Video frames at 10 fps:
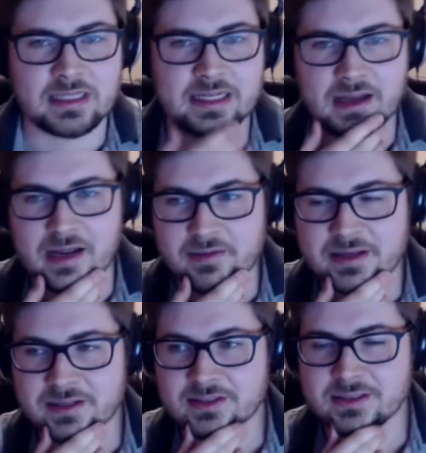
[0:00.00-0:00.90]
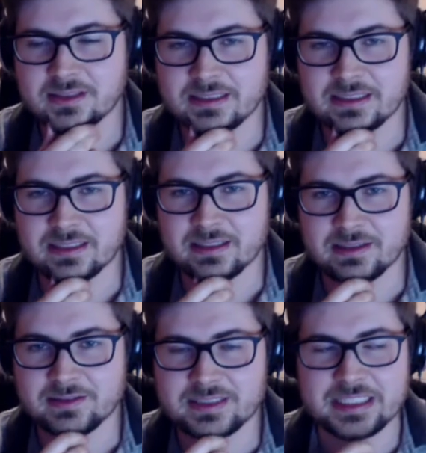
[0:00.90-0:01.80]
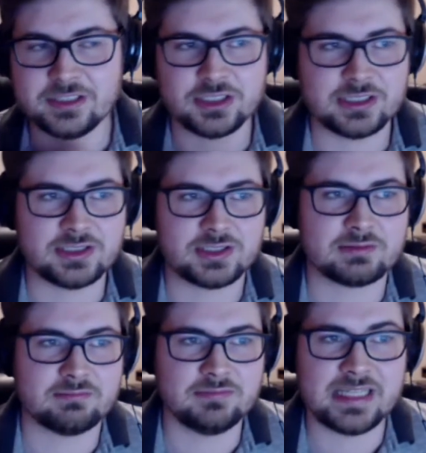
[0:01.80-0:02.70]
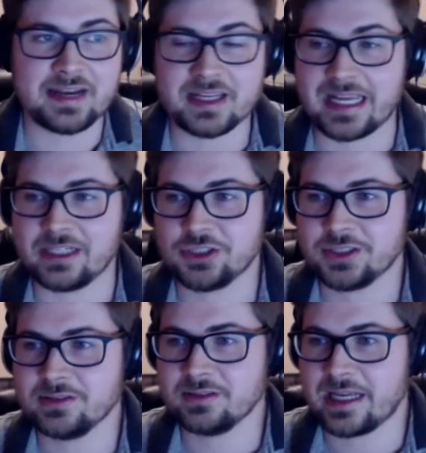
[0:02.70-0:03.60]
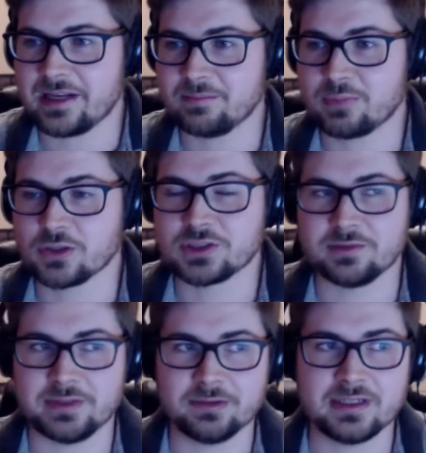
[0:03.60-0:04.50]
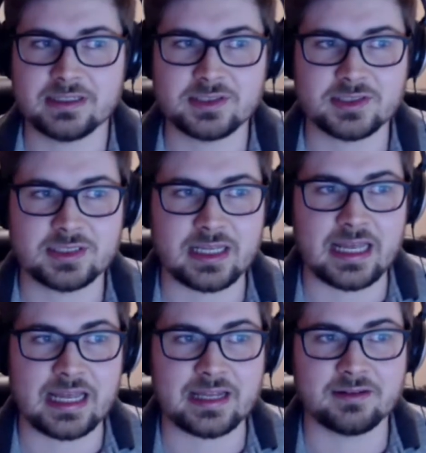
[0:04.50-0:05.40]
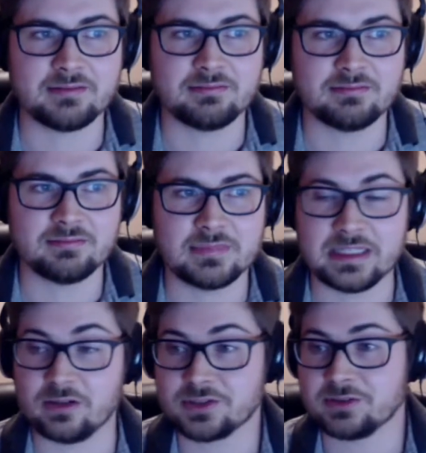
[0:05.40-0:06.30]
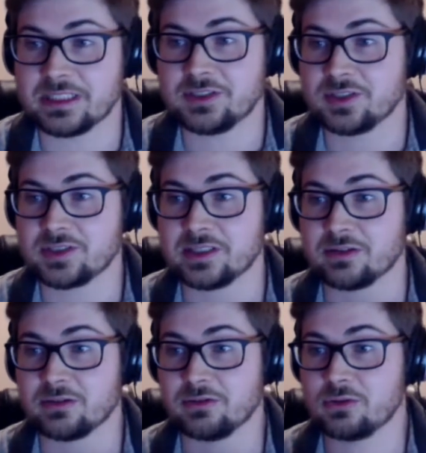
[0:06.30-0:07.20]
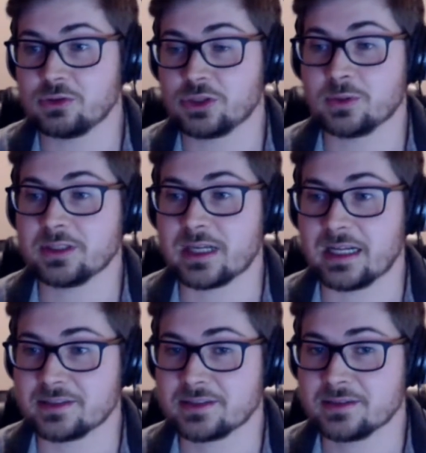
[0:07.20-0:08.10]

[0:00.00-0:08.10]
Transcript: like I think it teaches dedication and perseverance, and it also teaches there are no shortcuts.